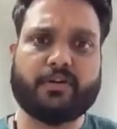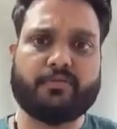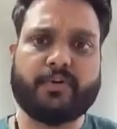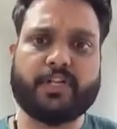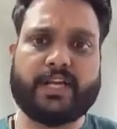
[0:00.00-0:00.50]

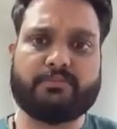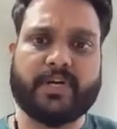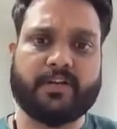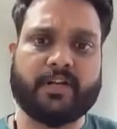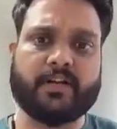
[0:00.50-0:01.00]
for that
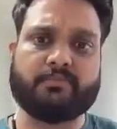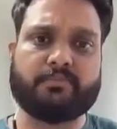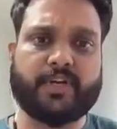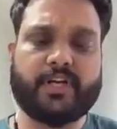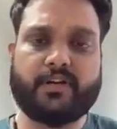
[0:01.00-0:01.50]
particular
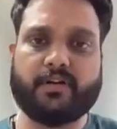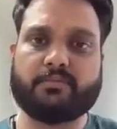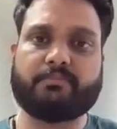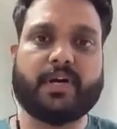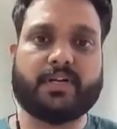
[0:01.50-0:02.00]
component
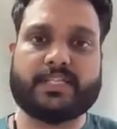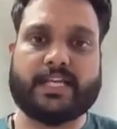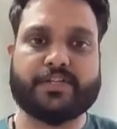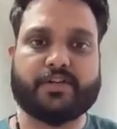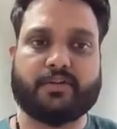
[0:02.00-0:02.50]
or a
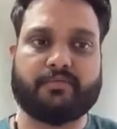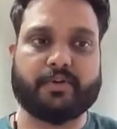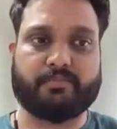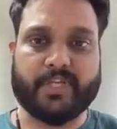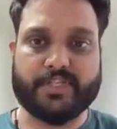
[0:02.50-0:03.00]
section of
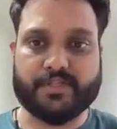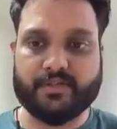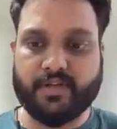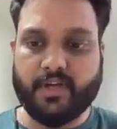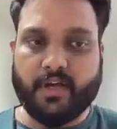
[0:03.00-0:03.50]
your
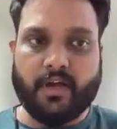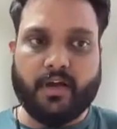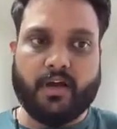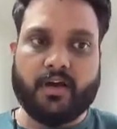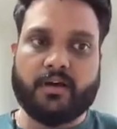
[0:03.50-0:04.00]
page.
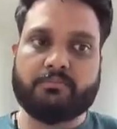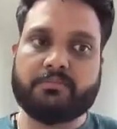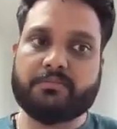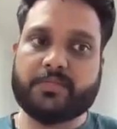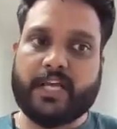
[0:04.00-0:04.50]

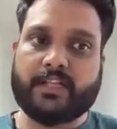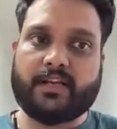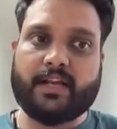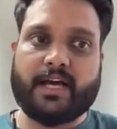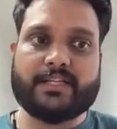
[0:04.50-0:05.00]
And the
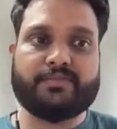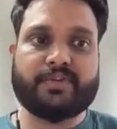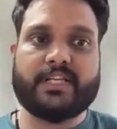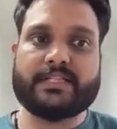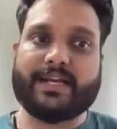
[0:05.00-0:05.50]
last
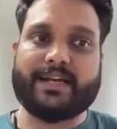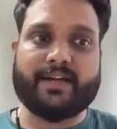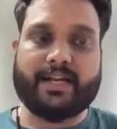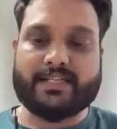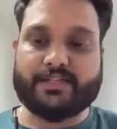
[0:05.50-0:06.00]
one is
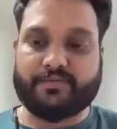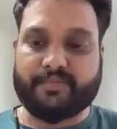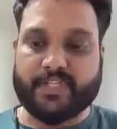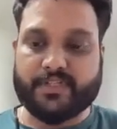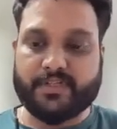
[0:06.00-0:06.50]
render as you
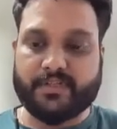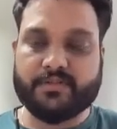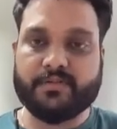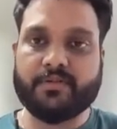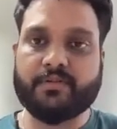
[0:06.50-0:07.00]
fetch.
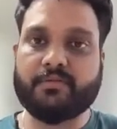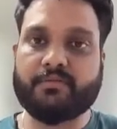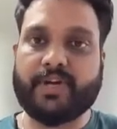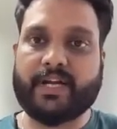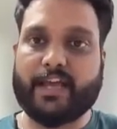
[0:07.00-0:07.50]
So
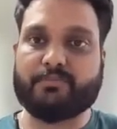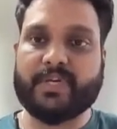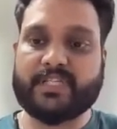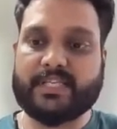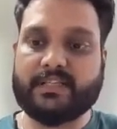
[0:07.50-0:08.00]
what
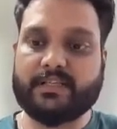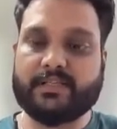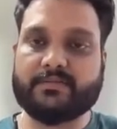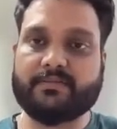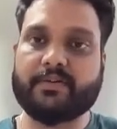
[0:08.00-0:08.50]
happens in
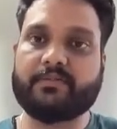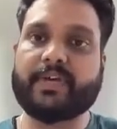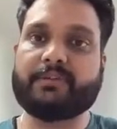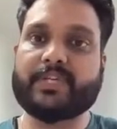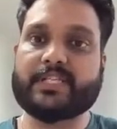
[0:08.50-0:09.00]
this,
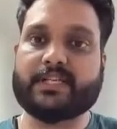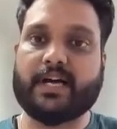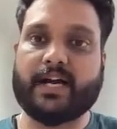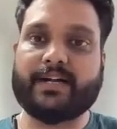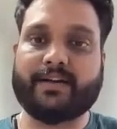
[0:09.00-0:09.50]
when we
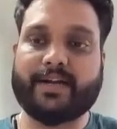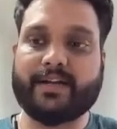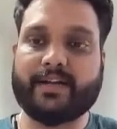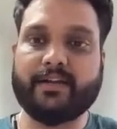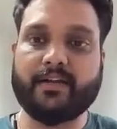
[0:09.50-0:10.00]
start
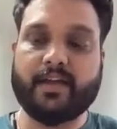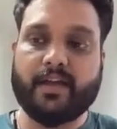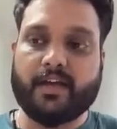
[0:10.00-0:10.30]
rendering,